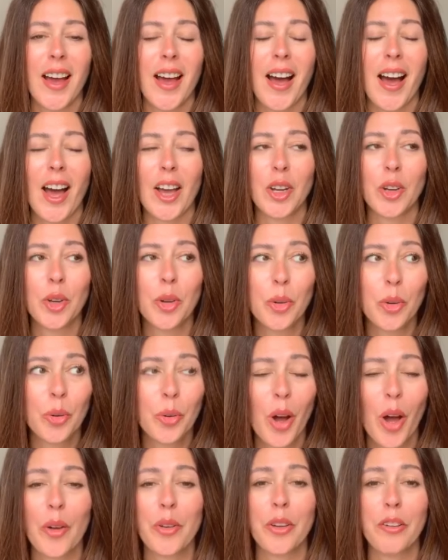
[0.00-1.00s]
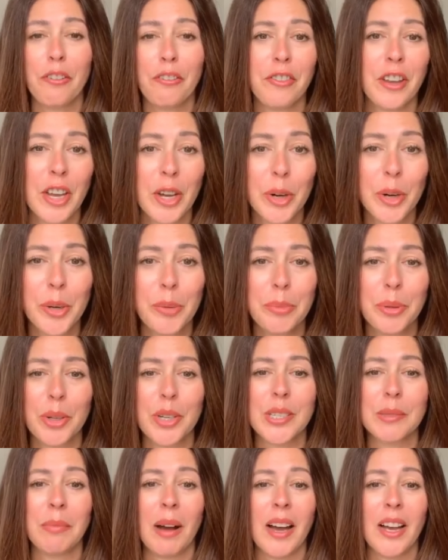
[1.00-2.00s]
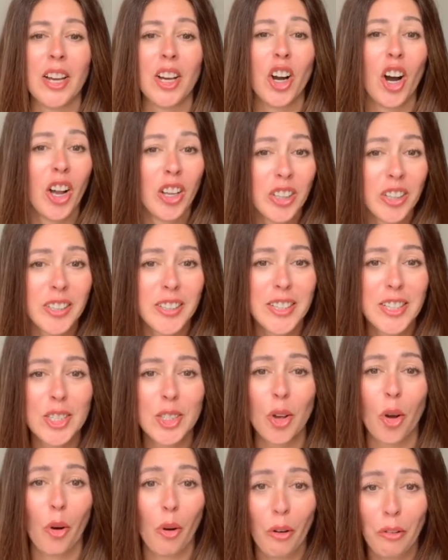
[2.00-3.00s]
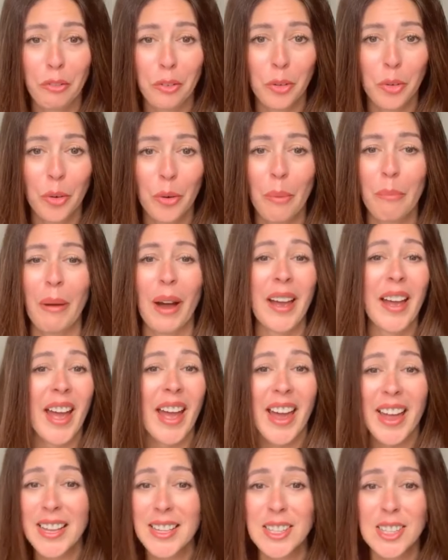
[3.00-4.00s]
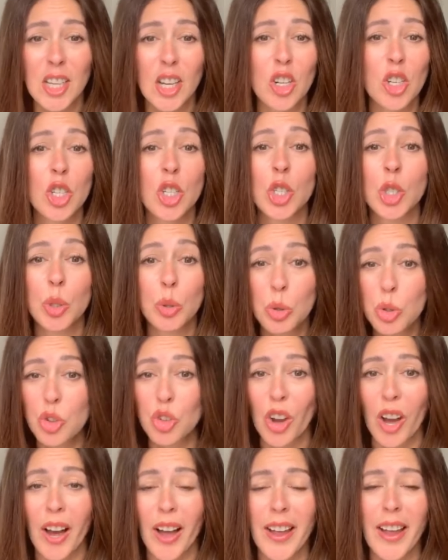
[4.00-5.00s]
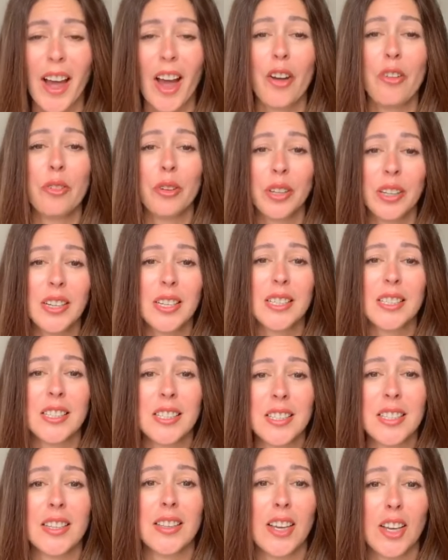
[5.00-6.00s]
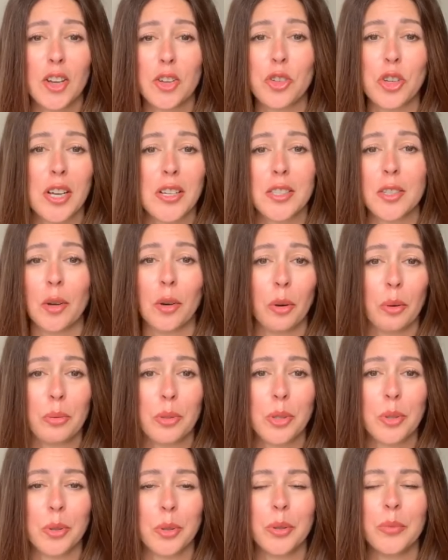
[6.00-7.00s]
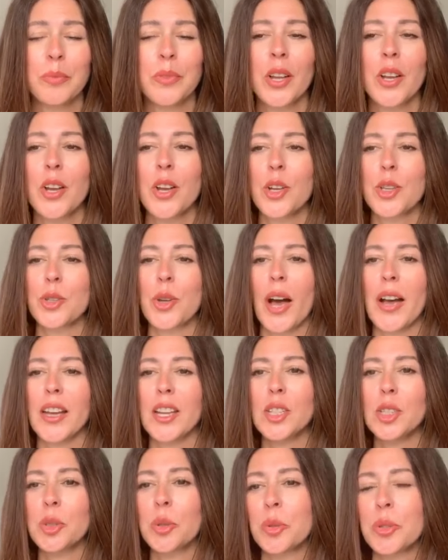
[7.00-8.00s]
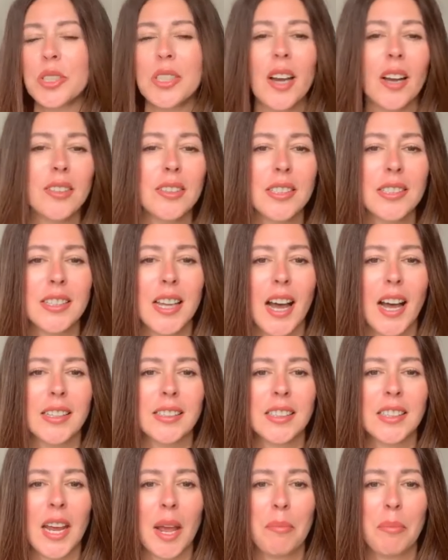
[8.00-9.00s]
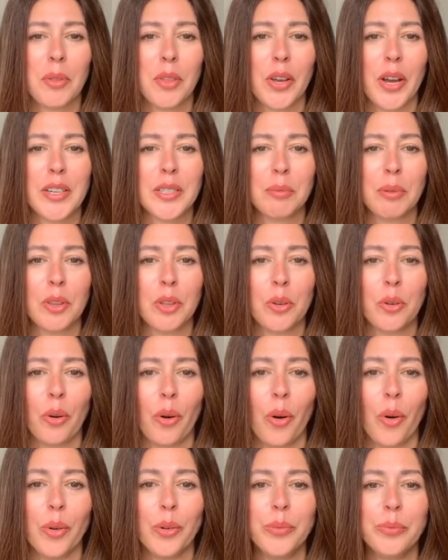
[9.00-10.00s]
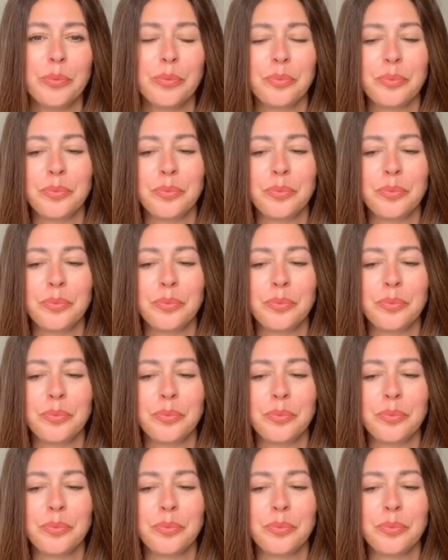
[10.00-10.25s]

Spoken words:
I know how you feel because my colour is awful, my ends are so dry, I really need to see the hairdresser also. So I can totally understand and empathise with you all.